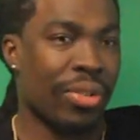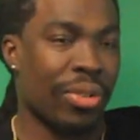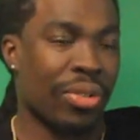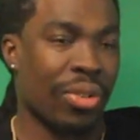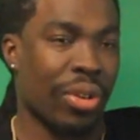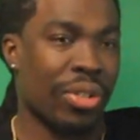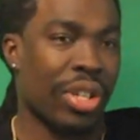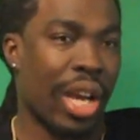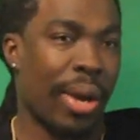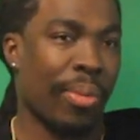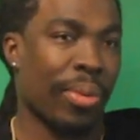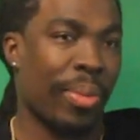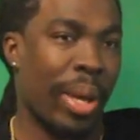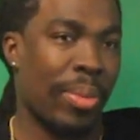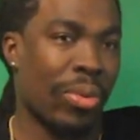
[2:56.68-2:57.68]
to a certain time
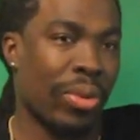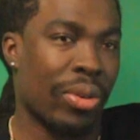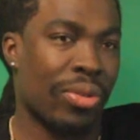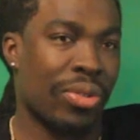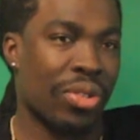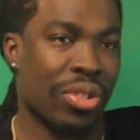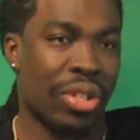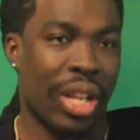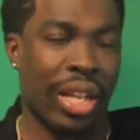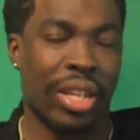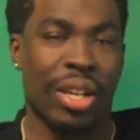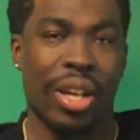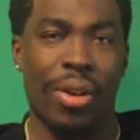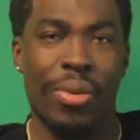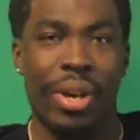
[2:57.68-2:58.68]
where maybe Reynolds is just like,
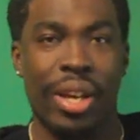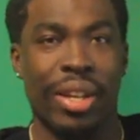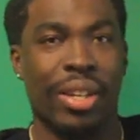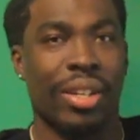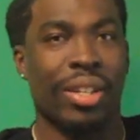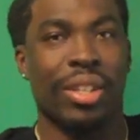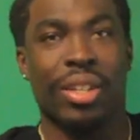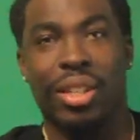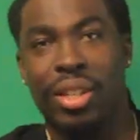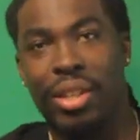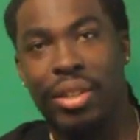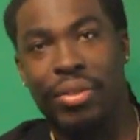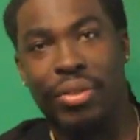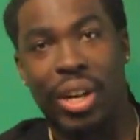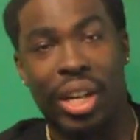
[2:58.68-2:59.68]
you know what?
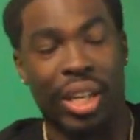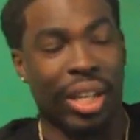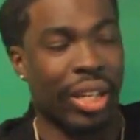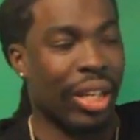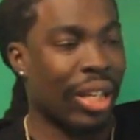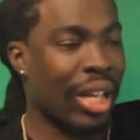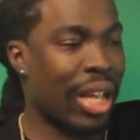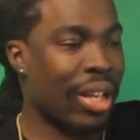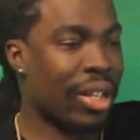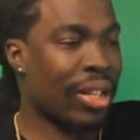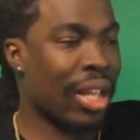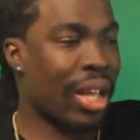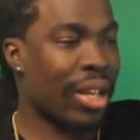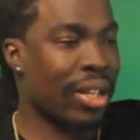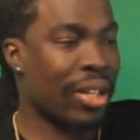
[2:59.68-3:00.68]
Fuck it. And
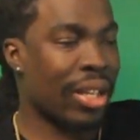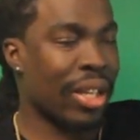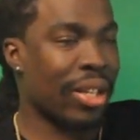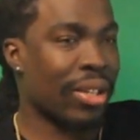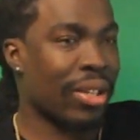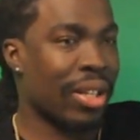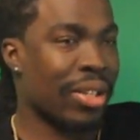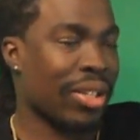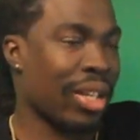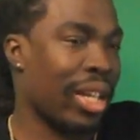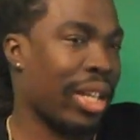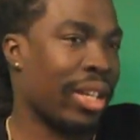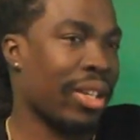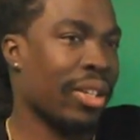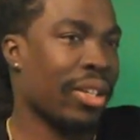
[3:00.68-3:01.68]
it's
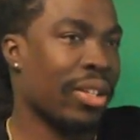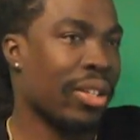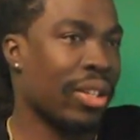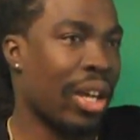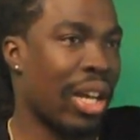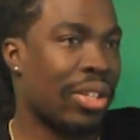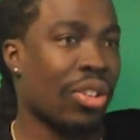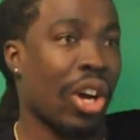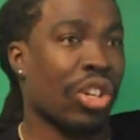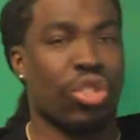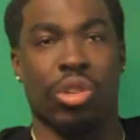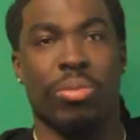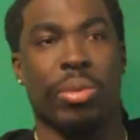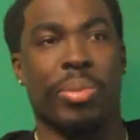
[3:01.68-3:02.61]
like, I talked to him